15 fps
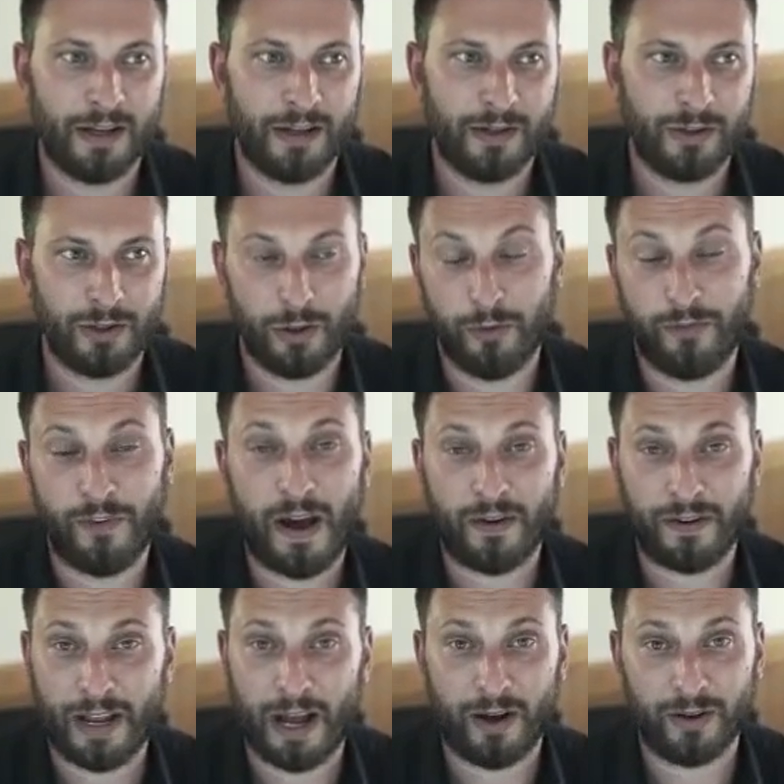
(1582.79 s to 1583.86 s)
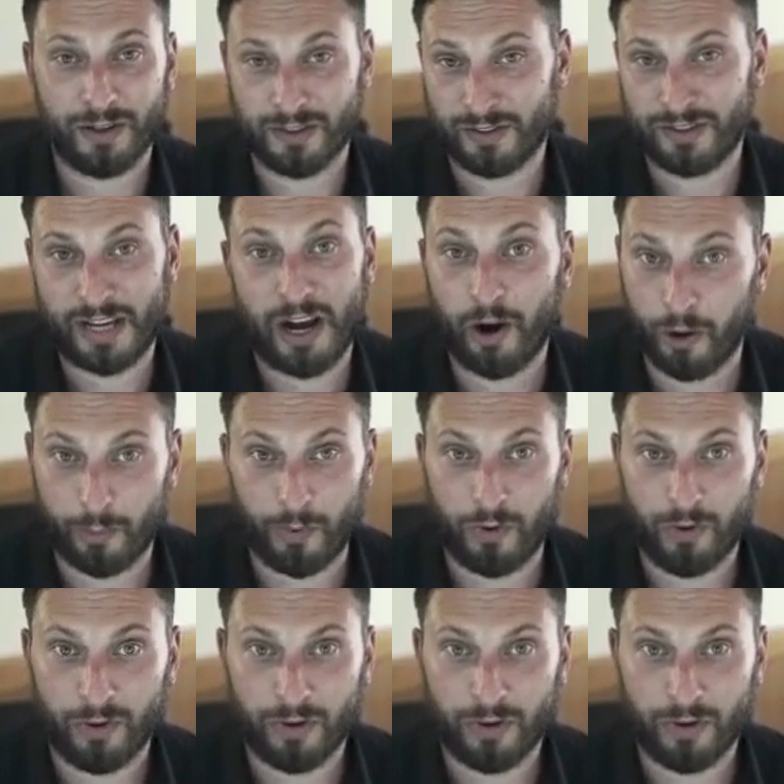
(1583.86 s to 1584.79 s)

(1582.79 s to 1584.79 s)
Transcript: you found out is terrible.